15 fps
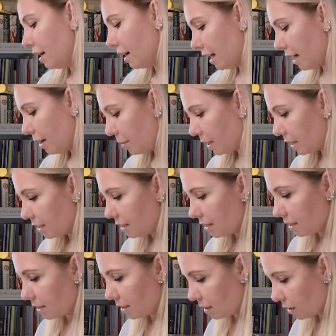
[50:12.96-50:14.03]
I mean,
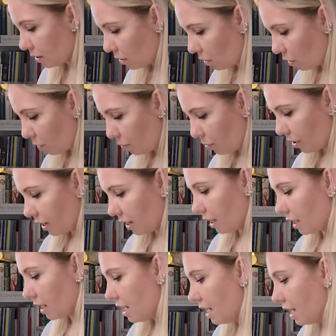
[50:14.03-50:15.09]
this is so
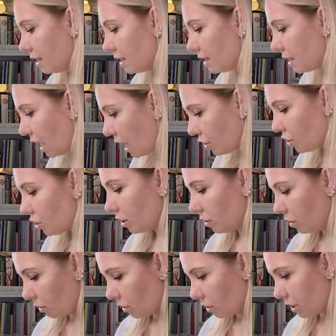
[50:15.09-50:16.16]
pretty. Such a
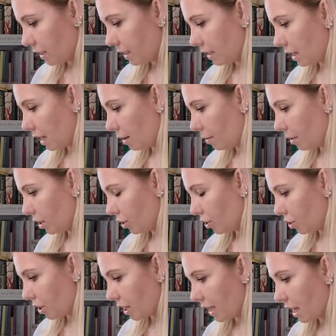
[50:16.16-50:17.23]
gorgeous
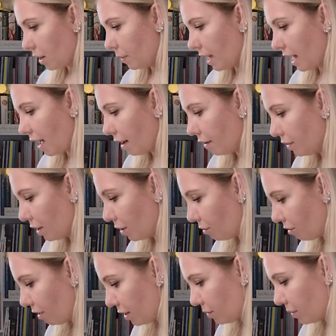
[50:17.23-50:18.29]
image. Then we have the
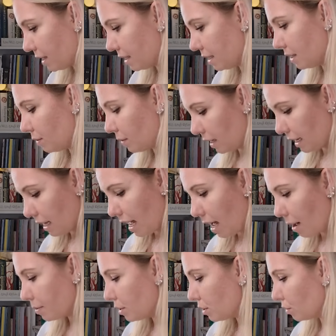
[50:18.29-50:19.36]
red ones as well.
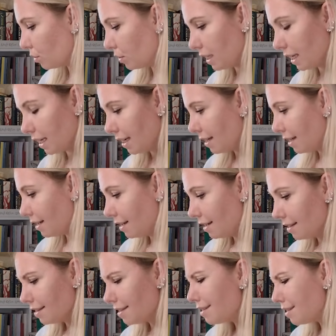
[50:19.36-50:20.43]
Absolutely
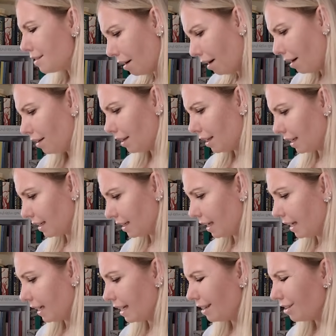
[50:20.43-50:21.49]
stunning.
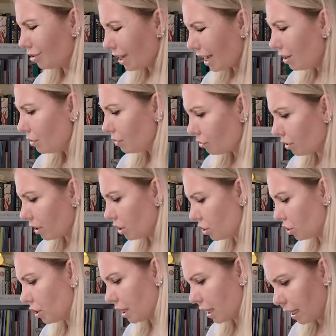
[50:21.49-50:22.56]
Like, it's kind of
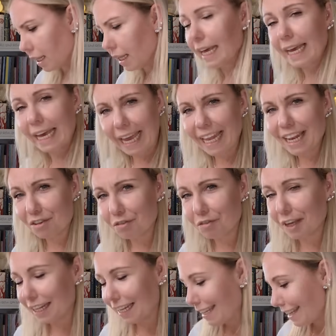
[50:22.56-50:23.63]
traditional in a
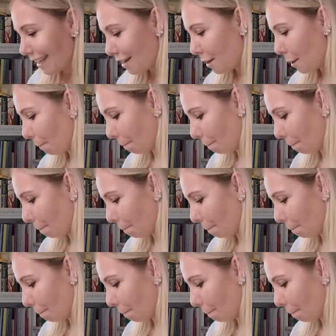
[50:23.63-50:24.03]
feel. And then